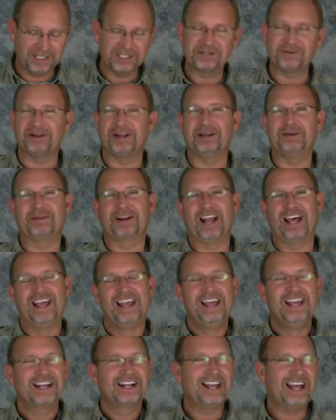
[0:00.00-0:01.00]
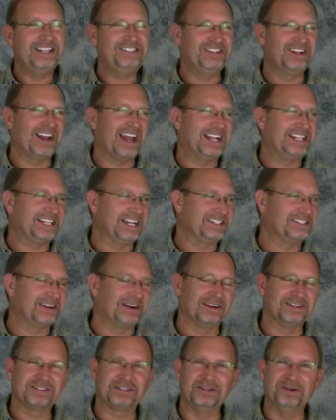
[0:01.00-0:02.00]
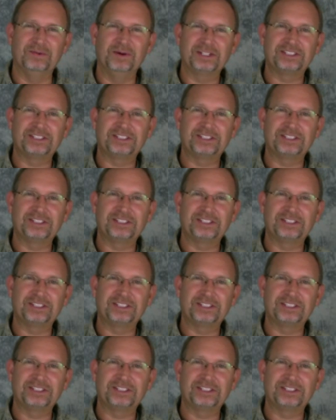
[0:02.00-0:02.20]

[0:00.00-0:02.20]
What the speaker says: Israel, glad you liked that cartoon.